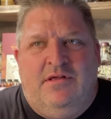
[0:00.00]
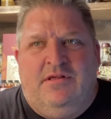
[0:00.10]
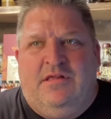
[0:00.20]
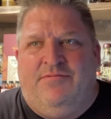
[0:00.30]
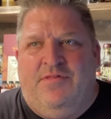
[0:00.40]

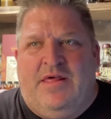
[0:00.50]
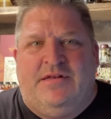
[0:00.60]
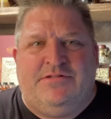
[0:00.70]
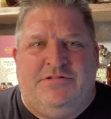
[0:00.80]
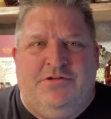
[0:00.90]
given that
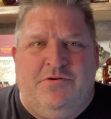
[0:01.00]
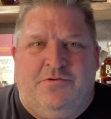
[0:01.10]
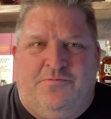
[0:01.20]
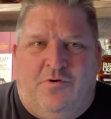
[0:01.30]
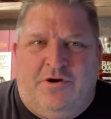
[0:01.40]
it's 2 to
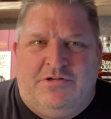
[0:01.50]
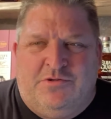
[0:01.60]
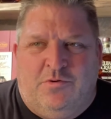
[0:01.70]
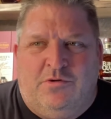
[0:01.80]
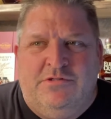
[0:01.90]
4 years
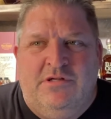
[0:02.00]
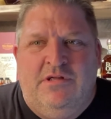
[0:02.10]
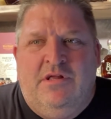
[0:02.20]
old,